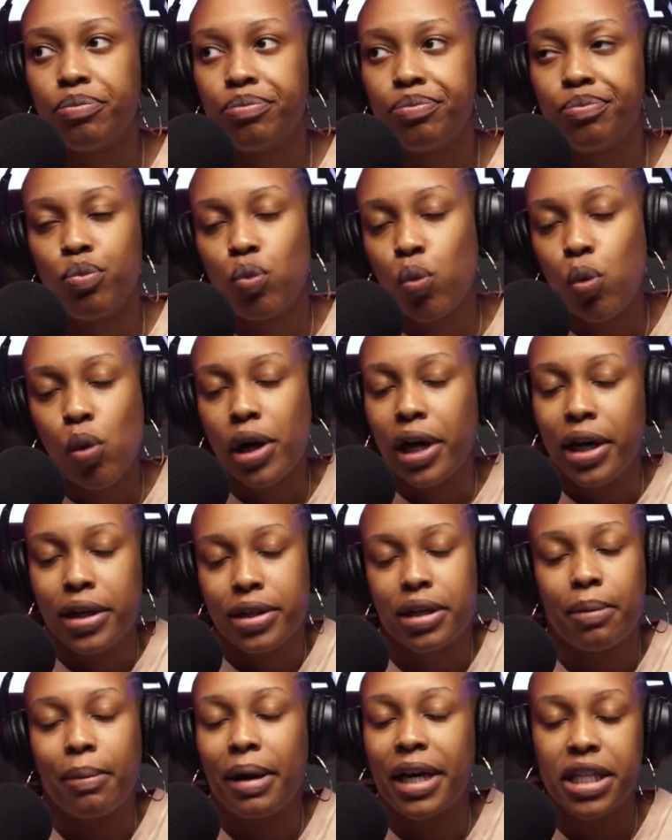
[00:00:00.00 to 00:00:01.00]
what
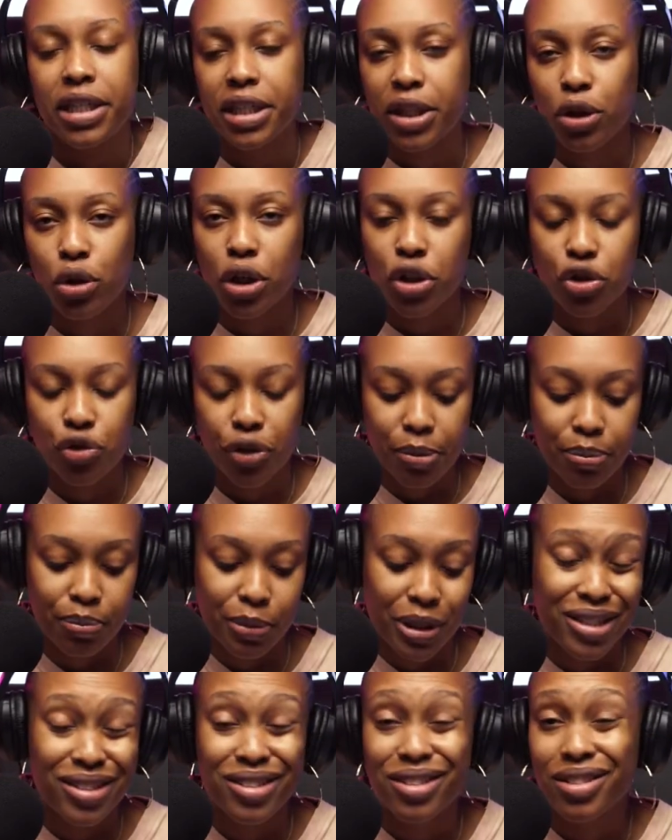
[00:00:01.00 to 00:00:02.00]
somebody did on a trip,
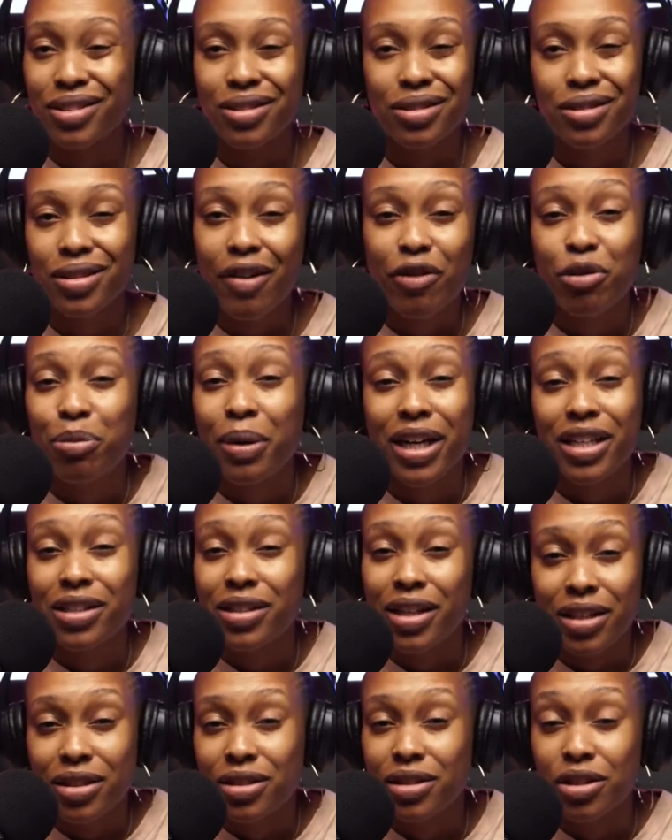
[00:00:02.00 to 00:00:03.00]
because everybody
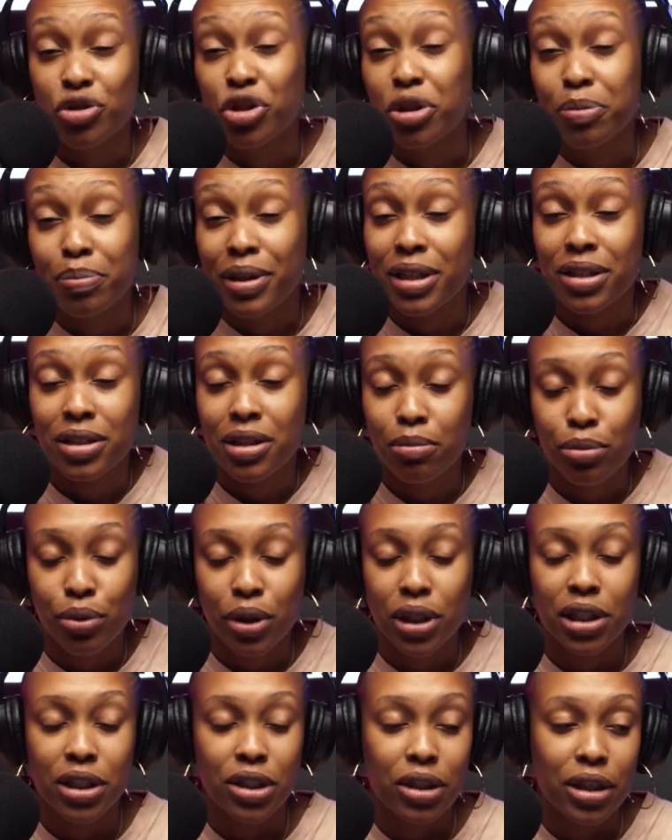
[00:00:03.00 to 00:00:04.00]
takes a trip at some point
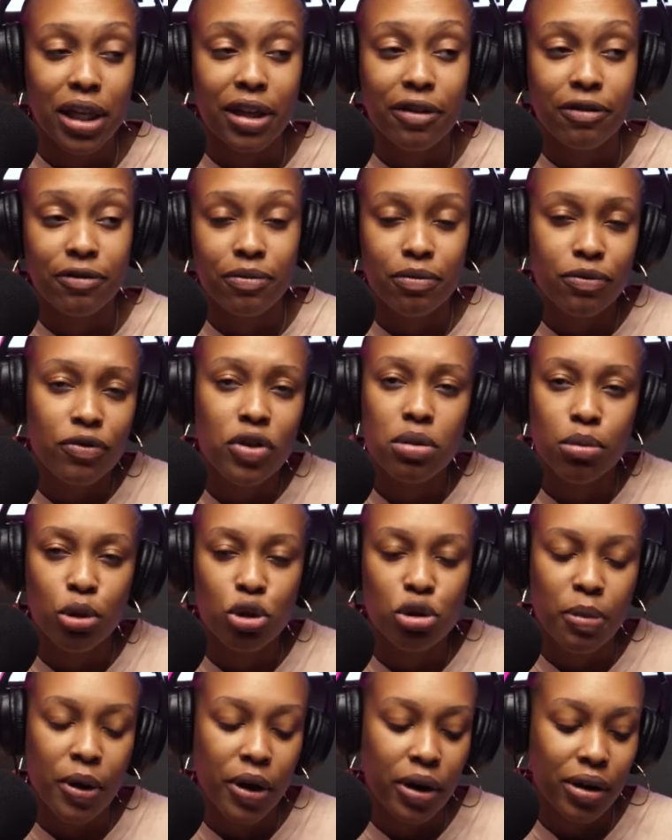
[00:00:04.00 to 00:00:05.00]
in their life for the most
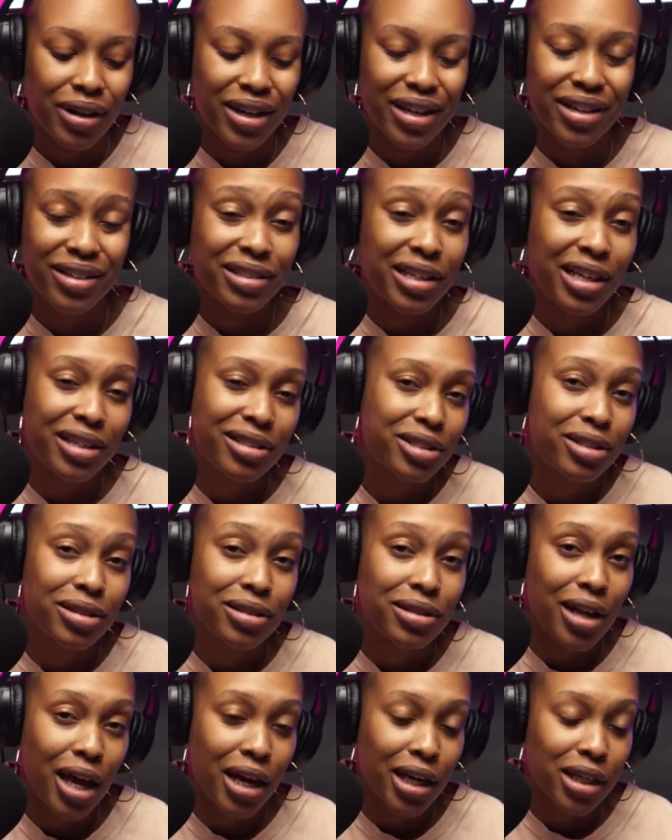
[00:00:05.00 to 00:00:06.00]
part, and that's
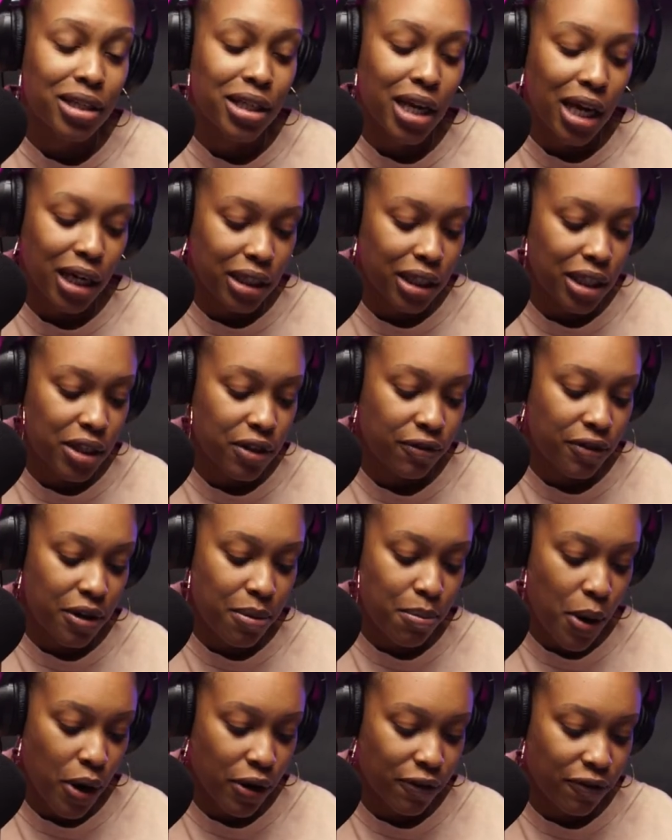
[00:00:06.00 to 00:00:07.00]
not exactly the fun
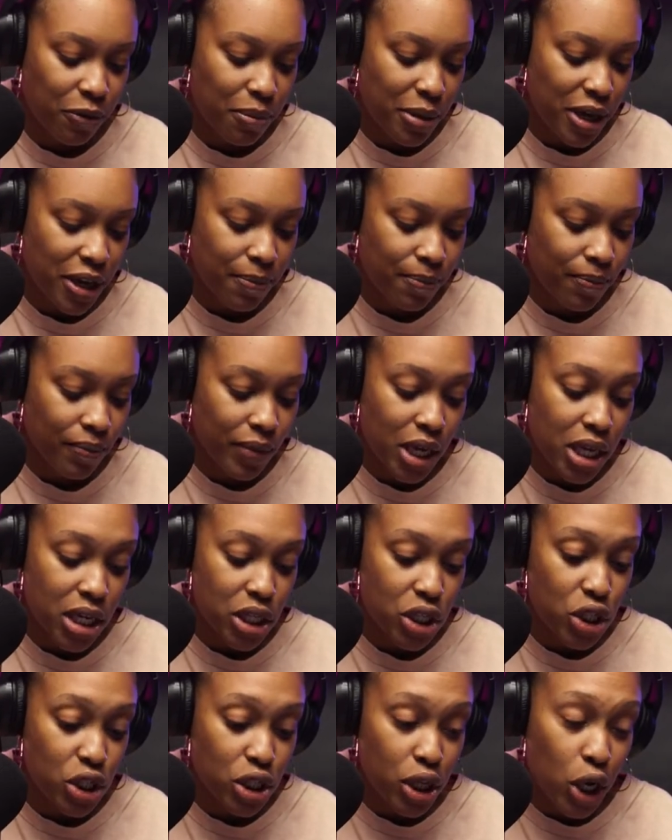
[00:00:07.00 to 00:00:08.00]
part for me.
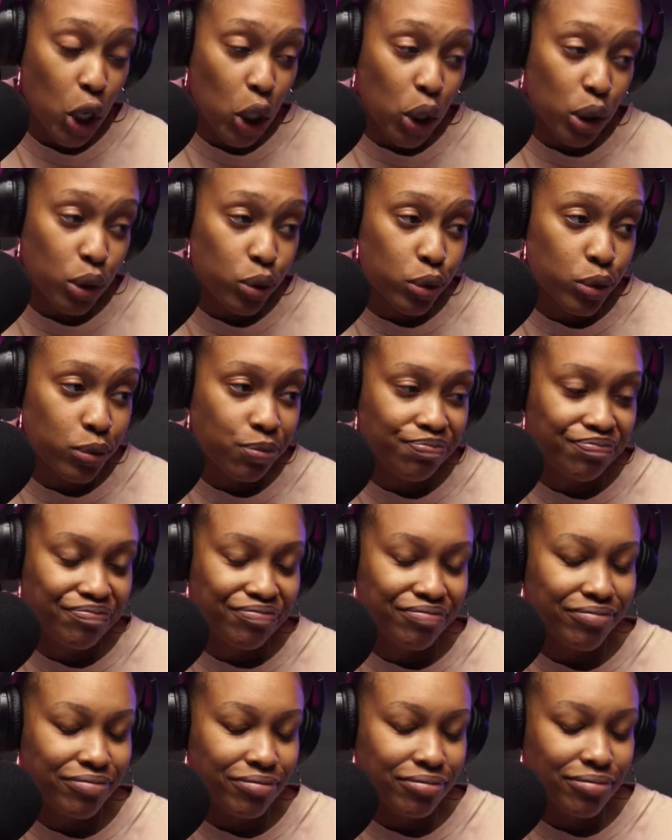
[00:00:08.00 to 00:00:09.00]
So,
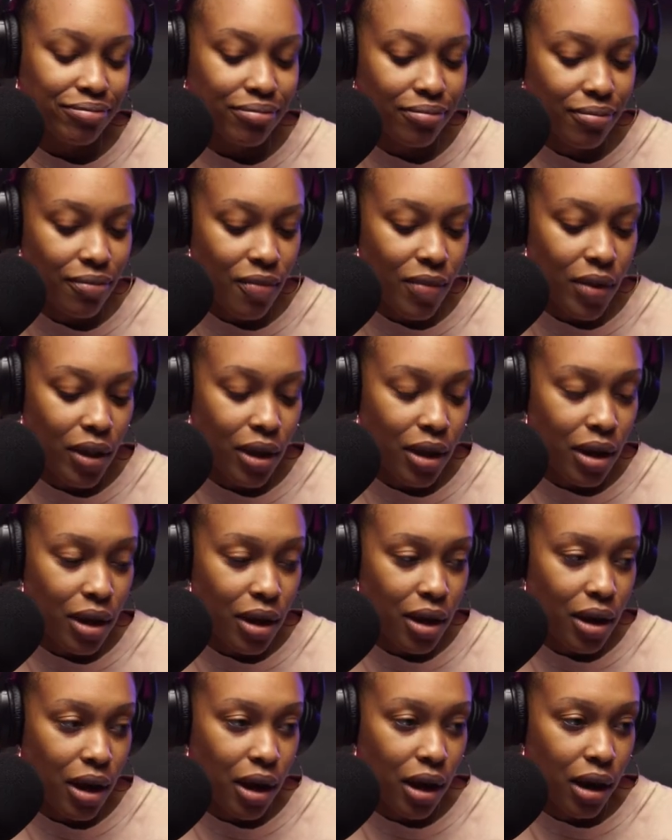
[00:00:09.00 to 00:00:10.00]

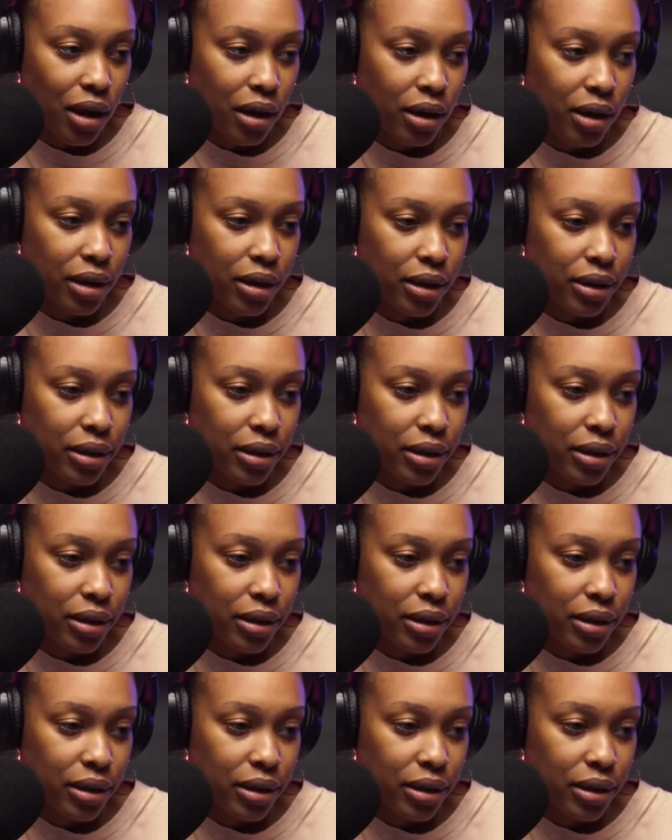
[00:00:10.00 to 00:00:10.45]
uh,